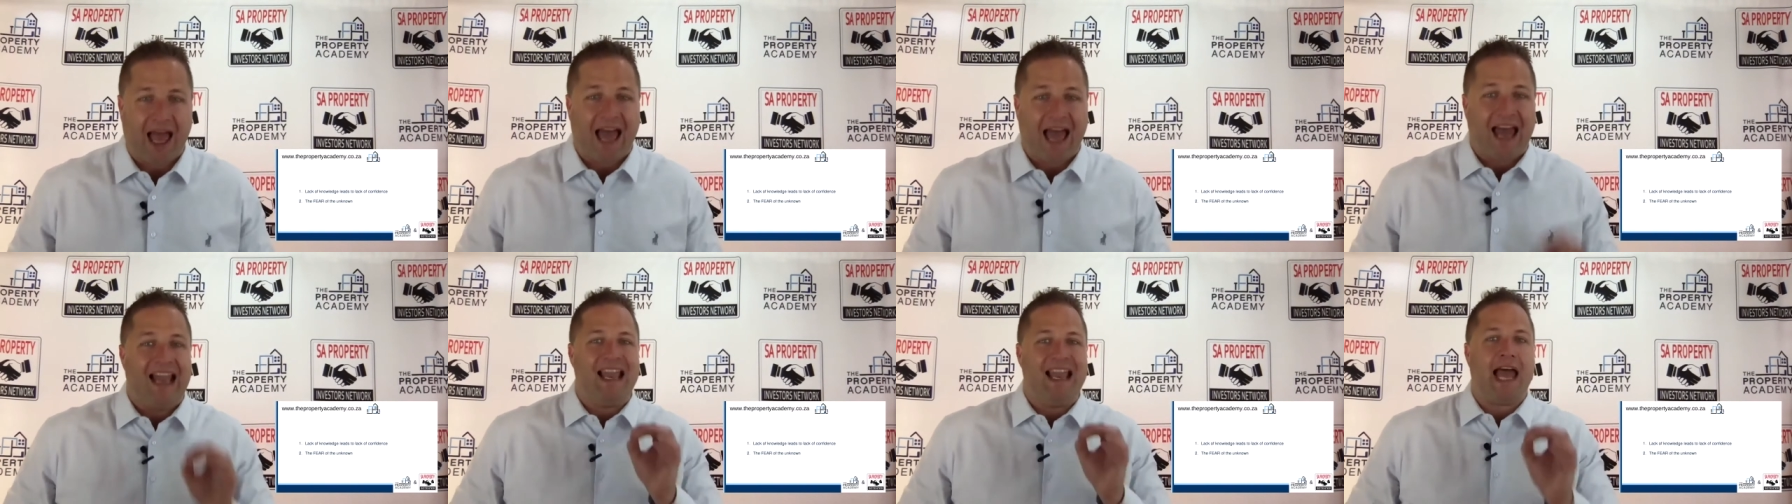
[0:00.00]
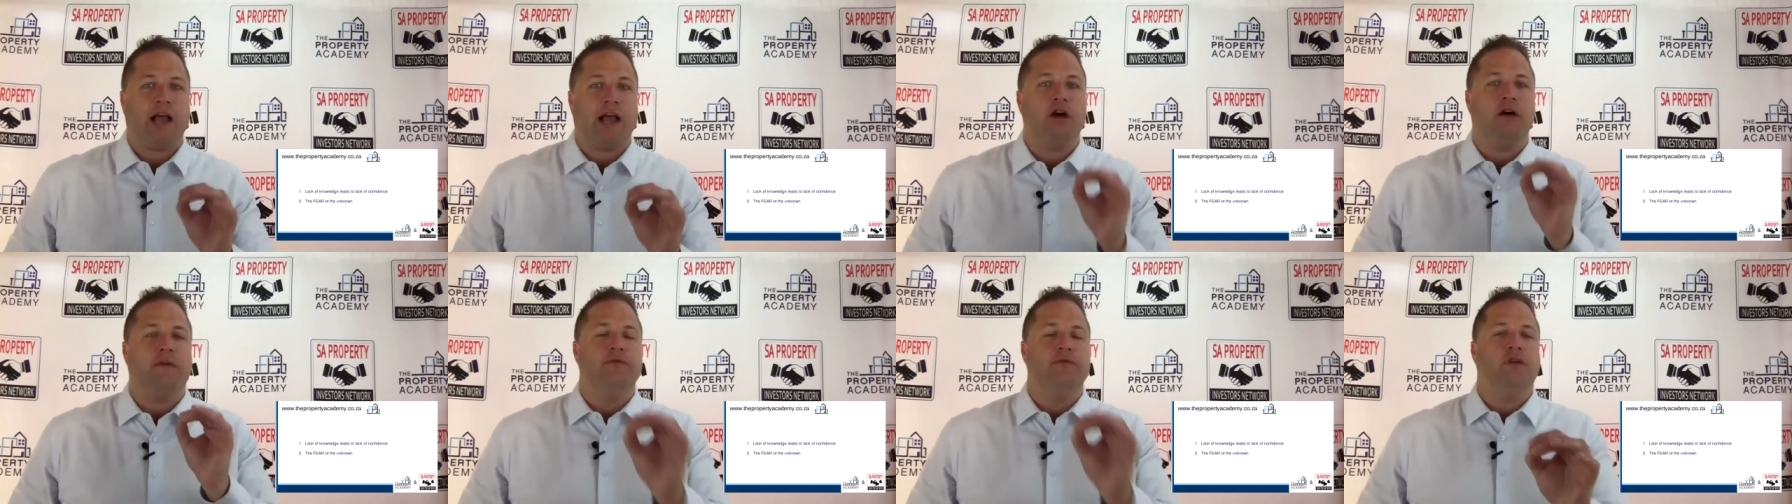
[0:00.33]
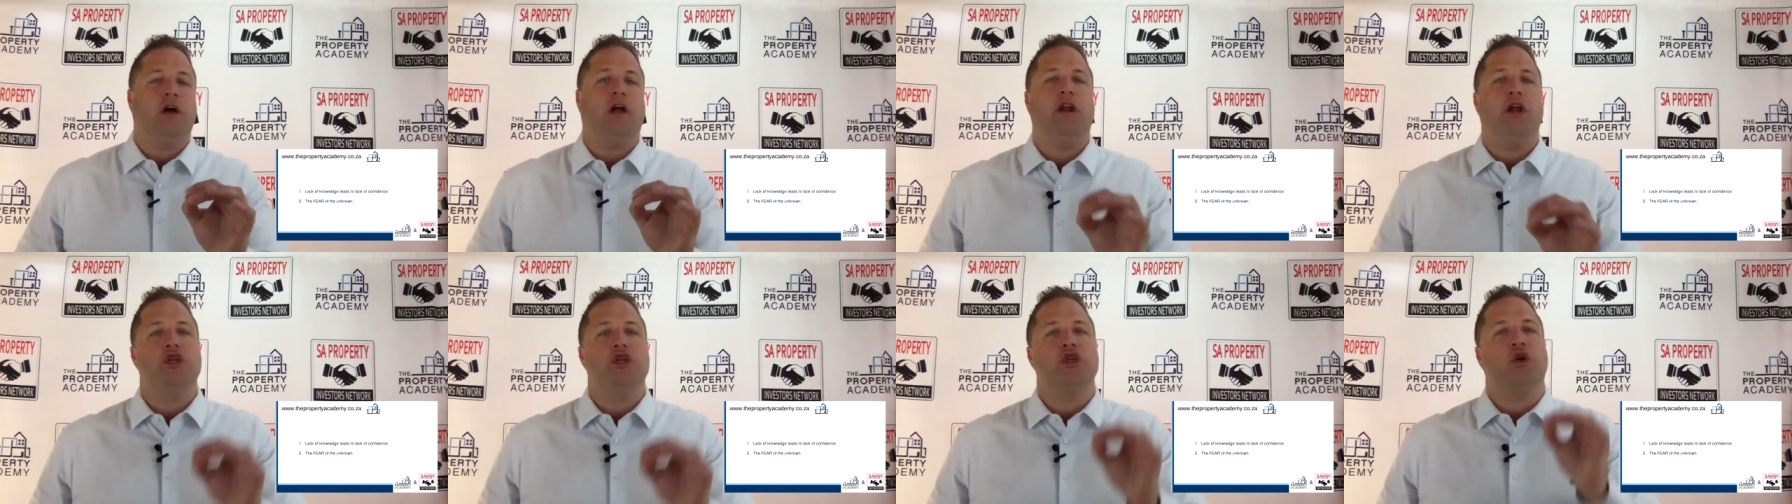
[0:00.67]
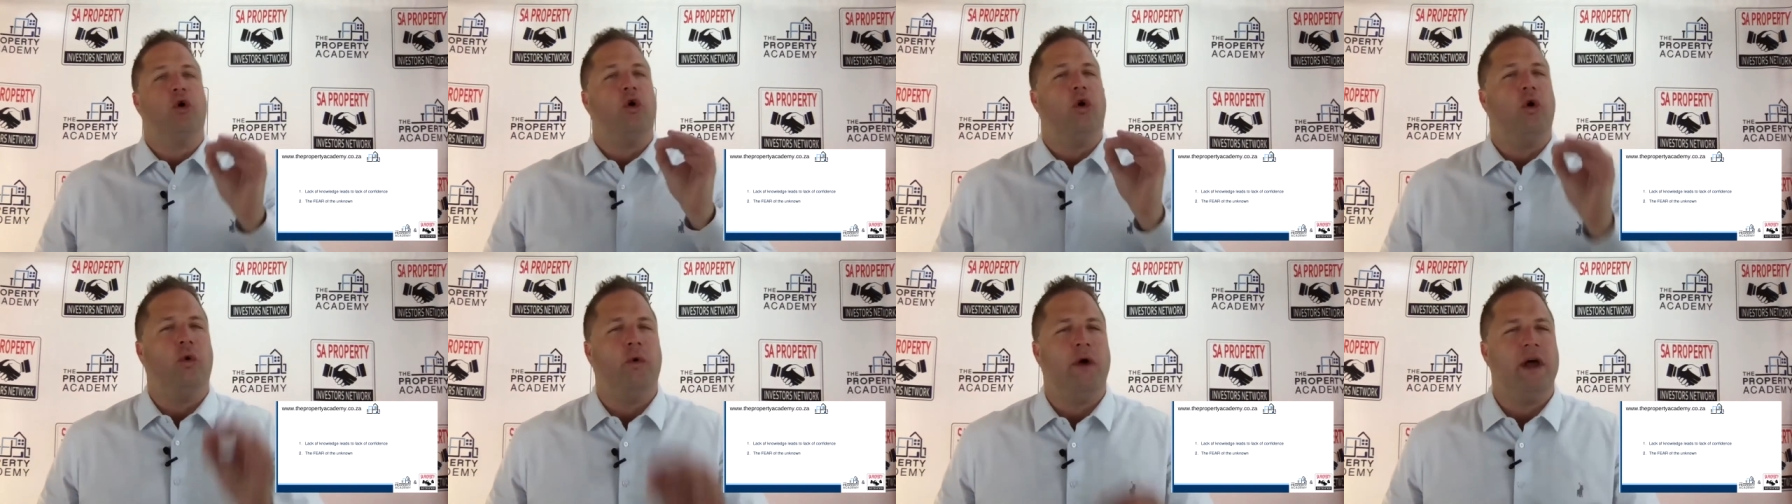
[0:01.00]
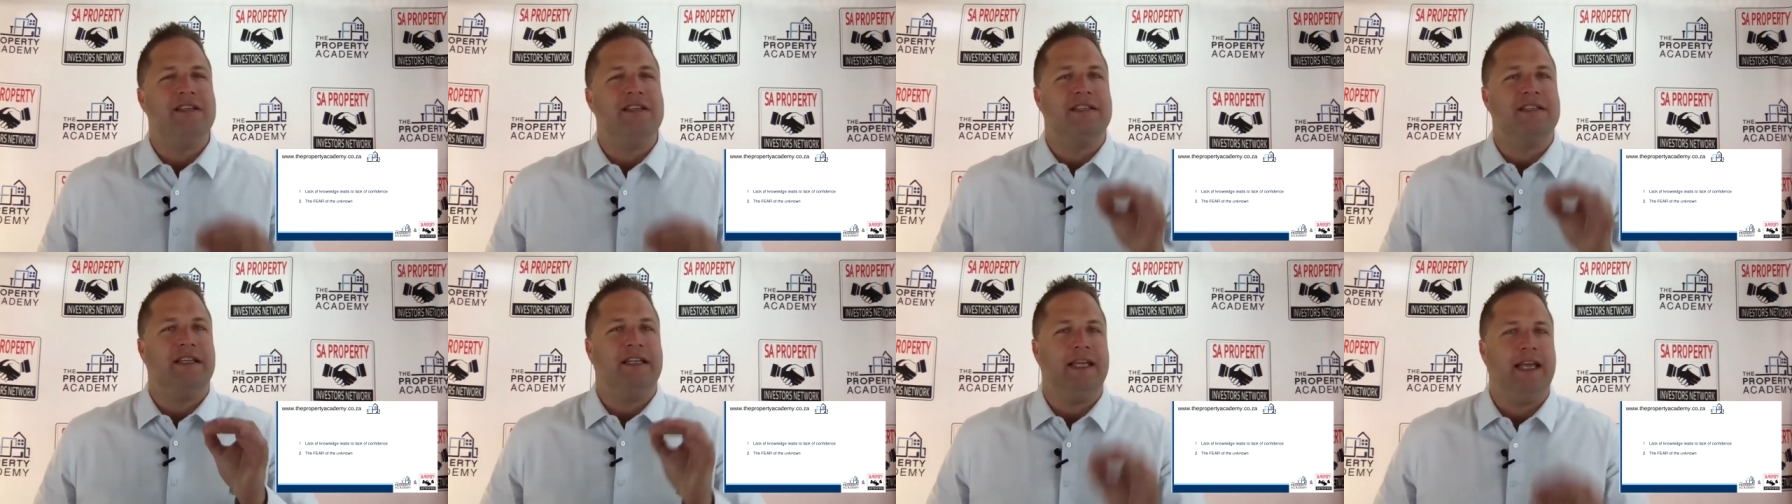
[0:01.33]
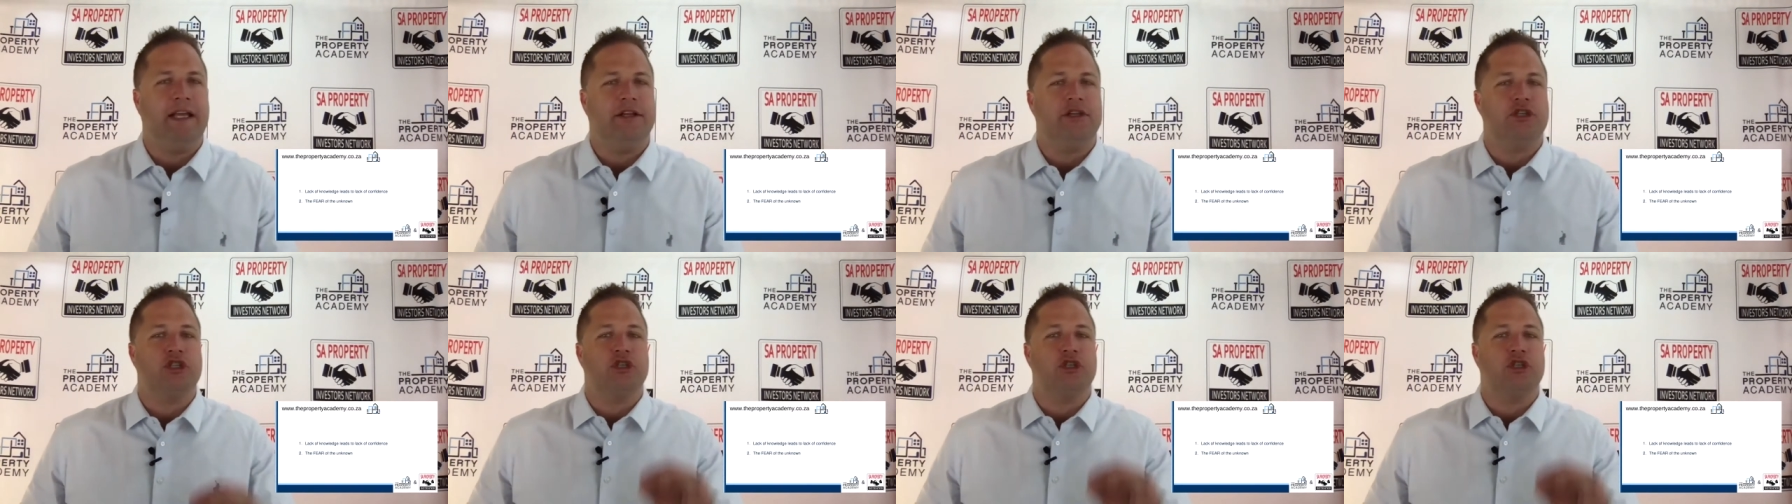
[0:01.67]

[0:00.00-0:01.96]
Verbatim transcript: a lack of knowledge always leads